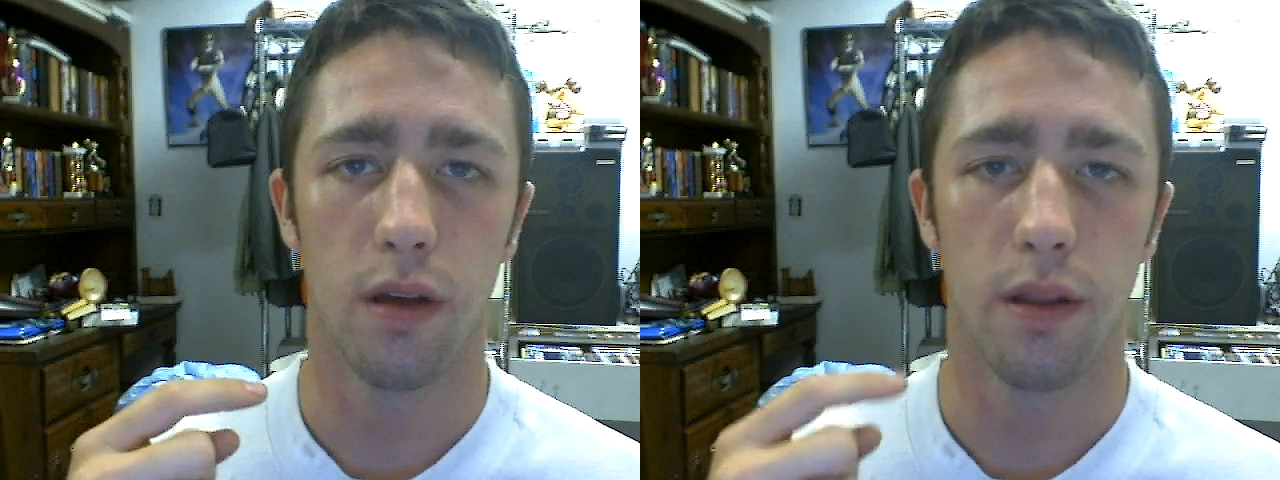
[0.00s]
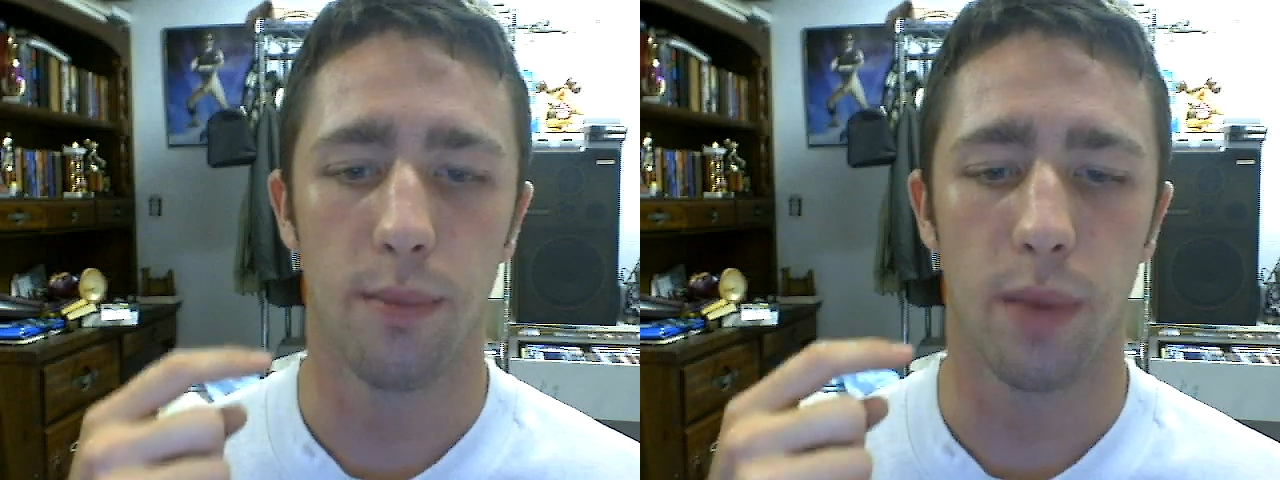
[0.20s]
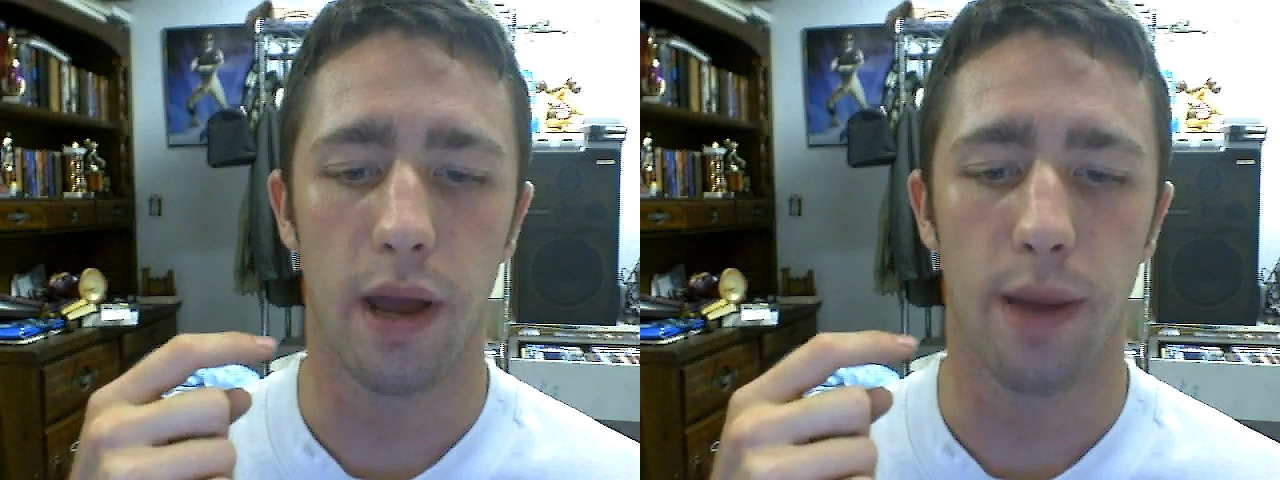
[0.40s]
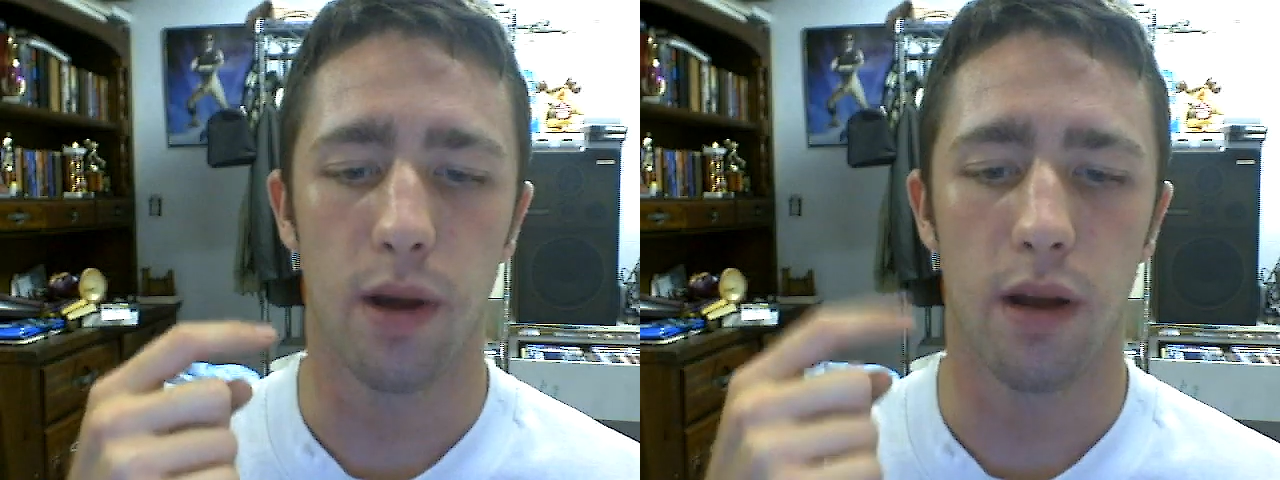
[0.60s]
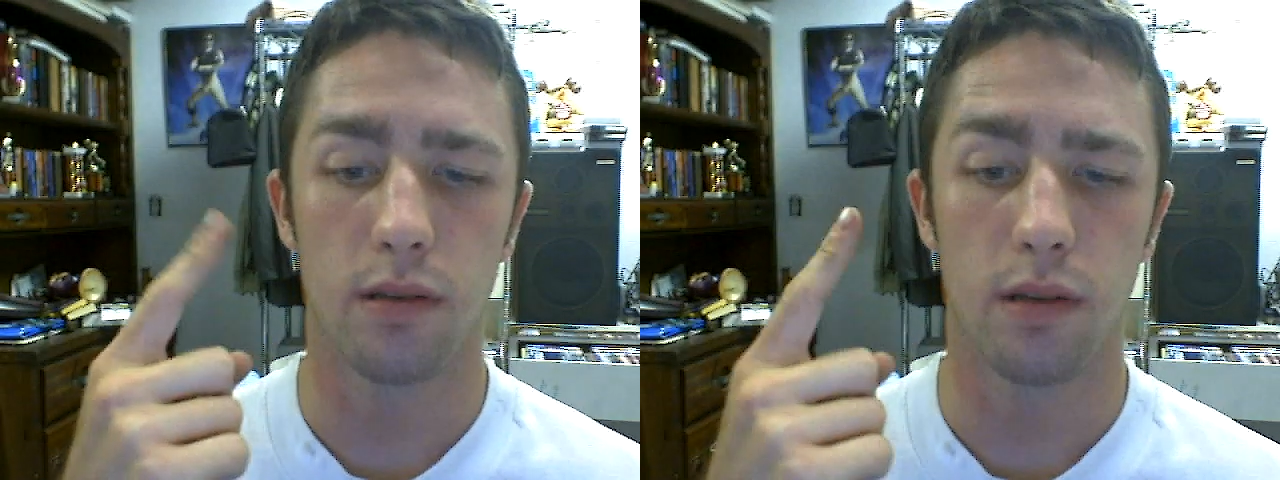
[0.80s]
And then my
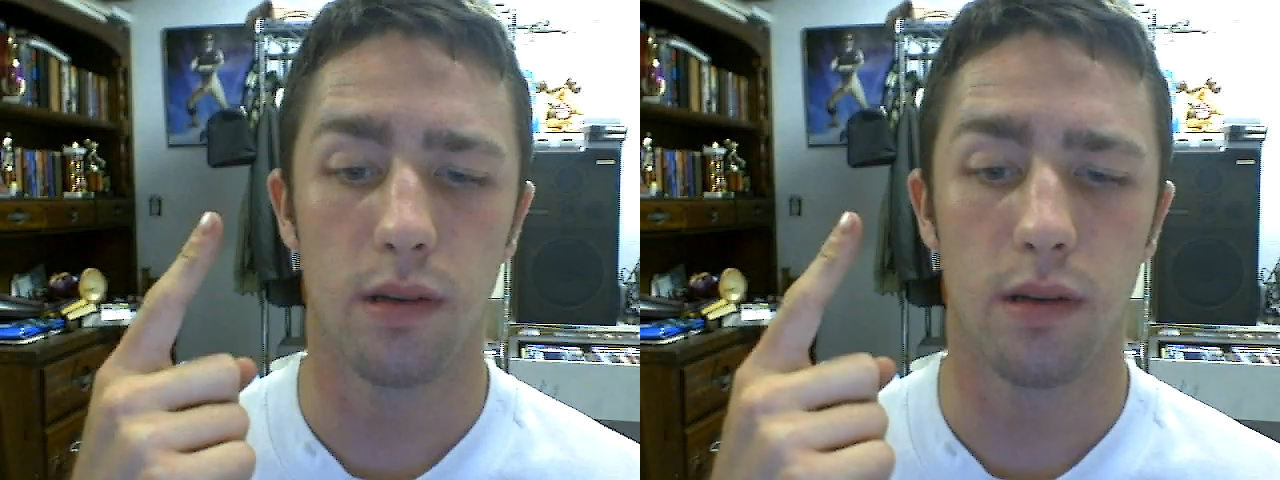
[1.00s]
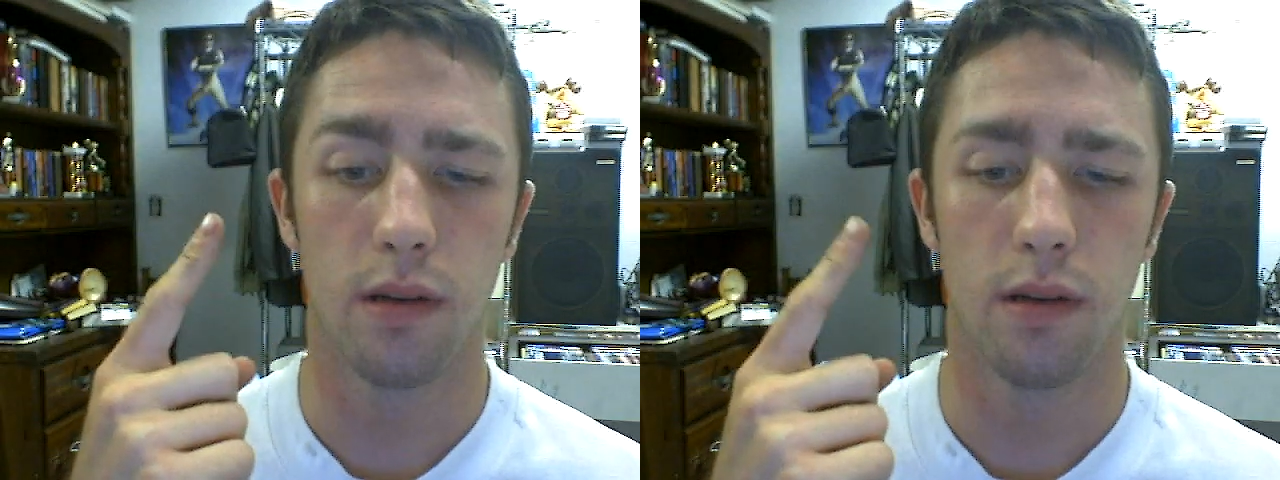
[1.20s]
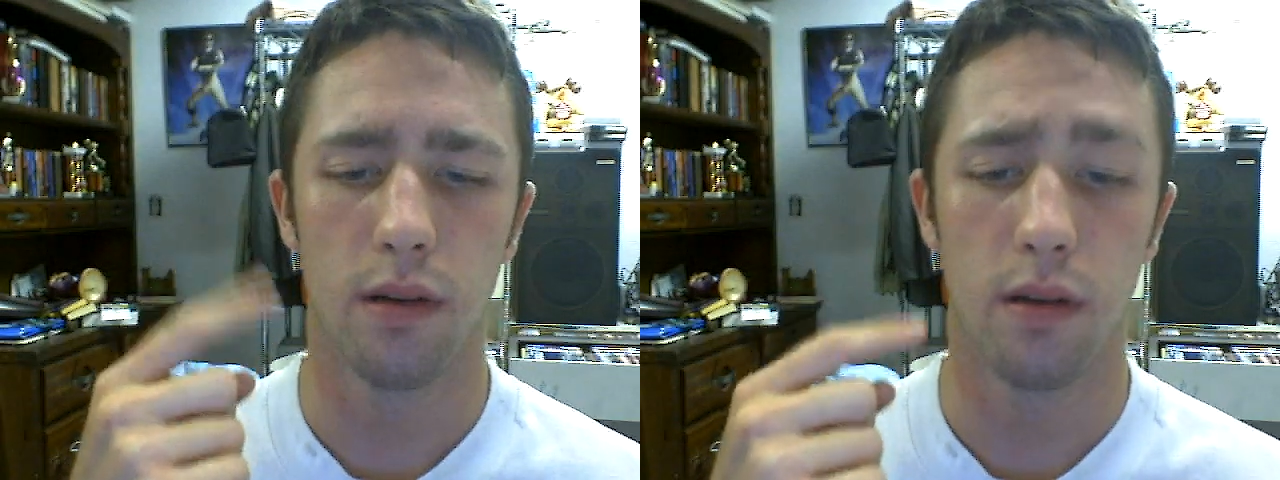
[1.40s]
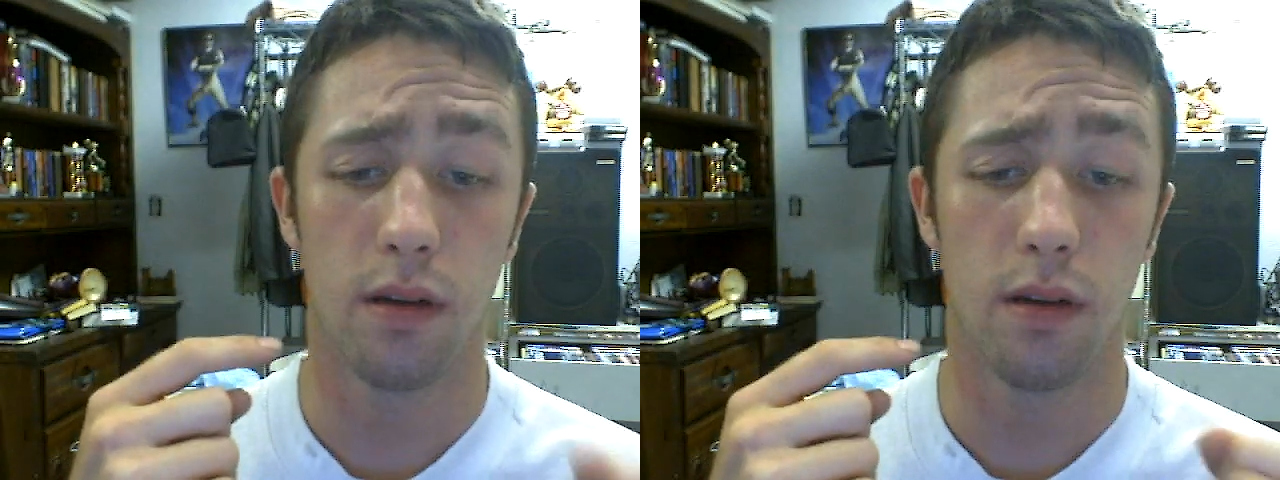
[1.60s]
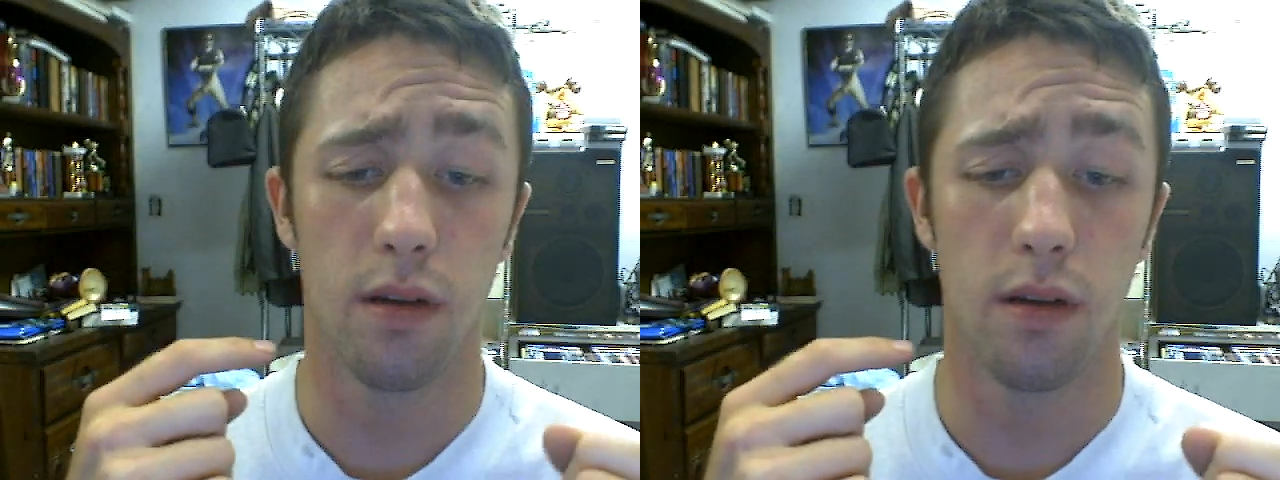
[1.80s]
eyebrows. Uh,
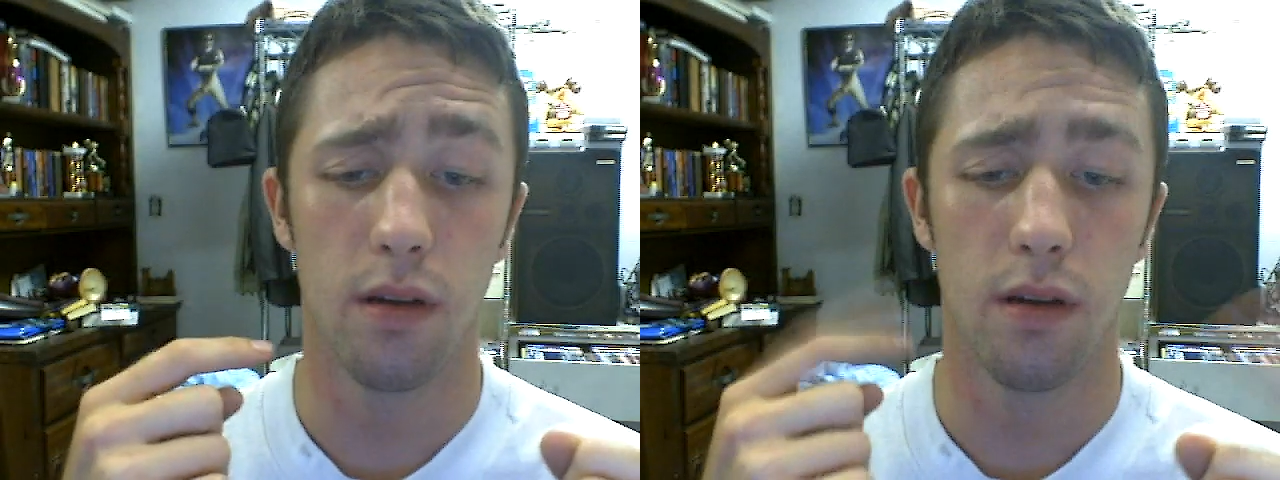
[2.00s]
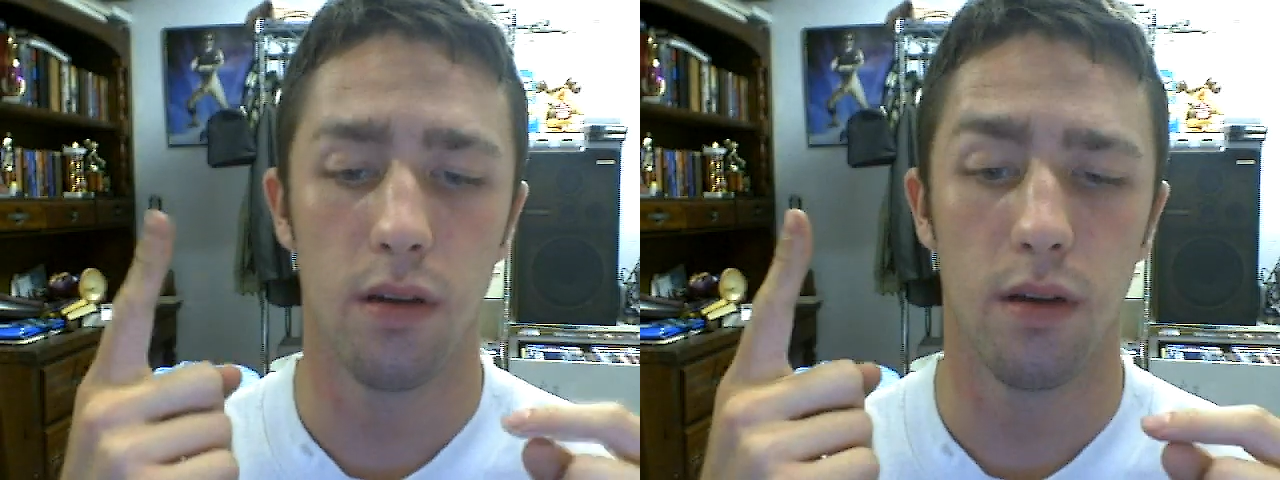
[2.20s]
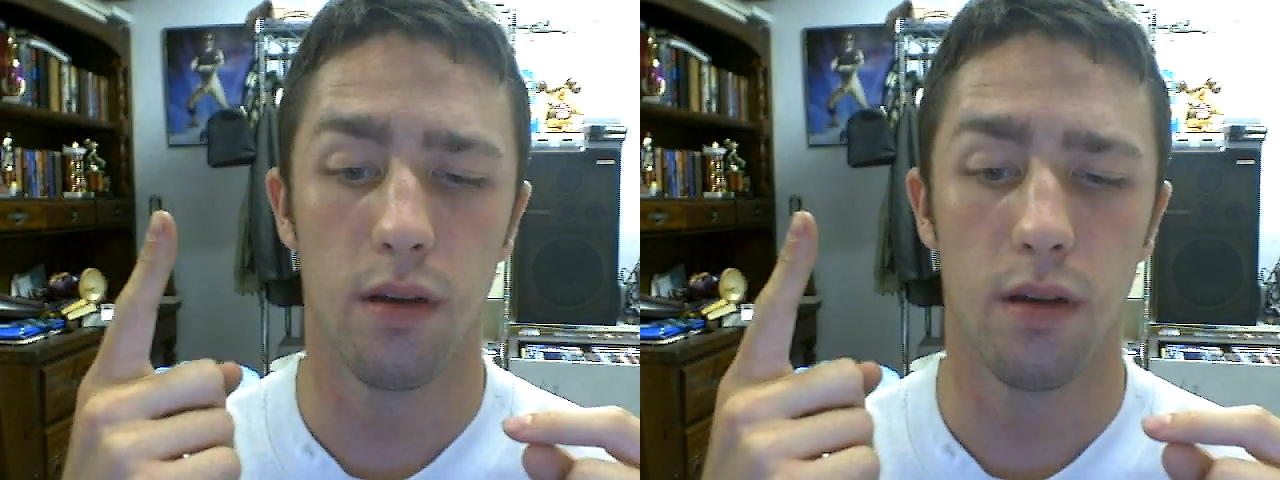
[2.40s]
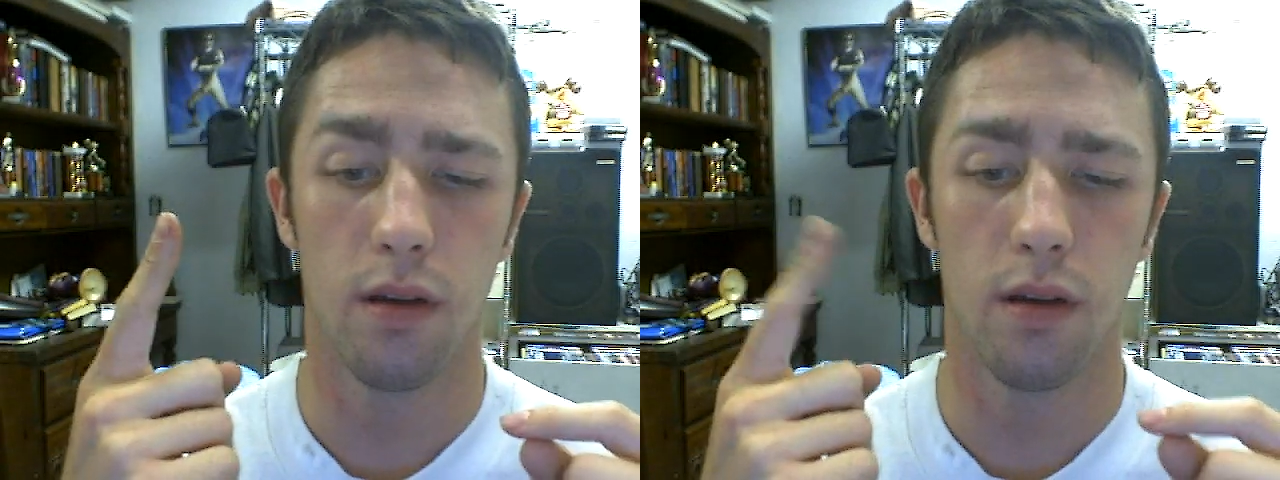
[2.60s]
uh, uh.